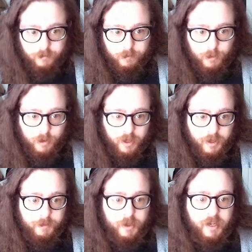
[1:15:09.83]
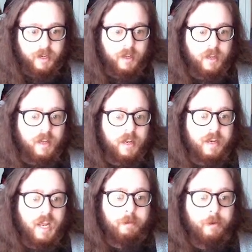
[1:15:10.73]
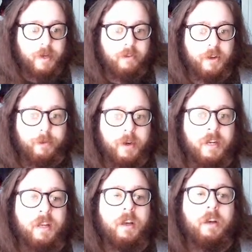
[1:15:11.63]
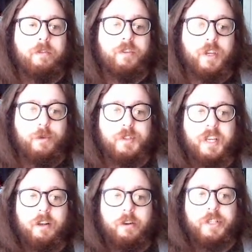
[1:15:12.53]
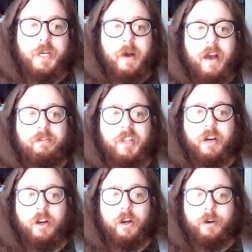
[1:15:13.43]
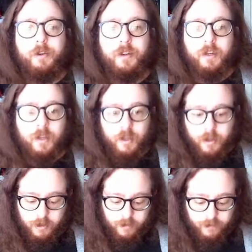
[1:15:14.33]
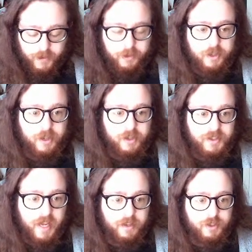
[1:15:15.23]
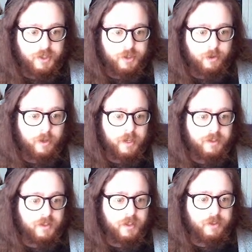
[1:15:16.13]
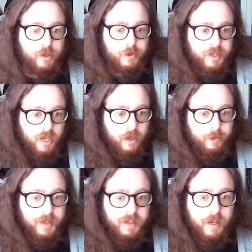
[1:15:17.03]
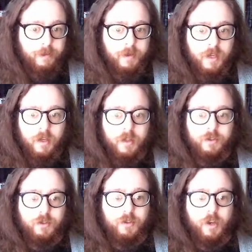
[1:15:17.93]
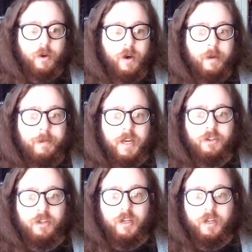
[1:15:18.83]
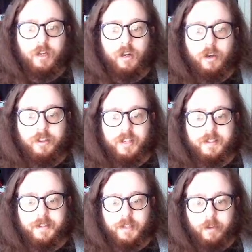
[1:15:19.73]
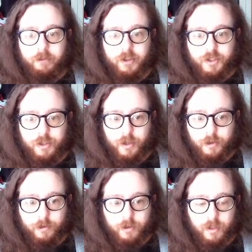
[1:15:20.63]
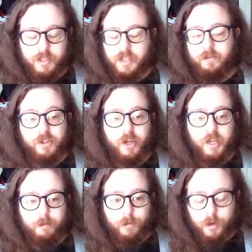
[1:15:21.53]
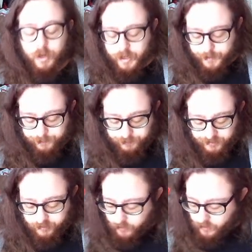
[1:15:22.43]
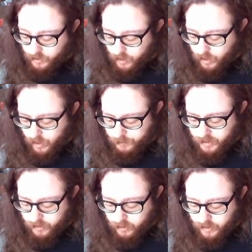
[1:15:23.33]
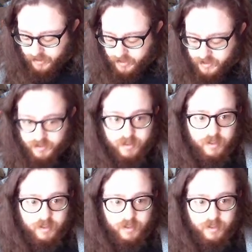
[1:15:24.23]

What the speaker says: board. You can name it whatever you want. Views can also have their own filters and sorts associated with them. So I'm actually going to call this, instead of just calling it board, I'm going to call this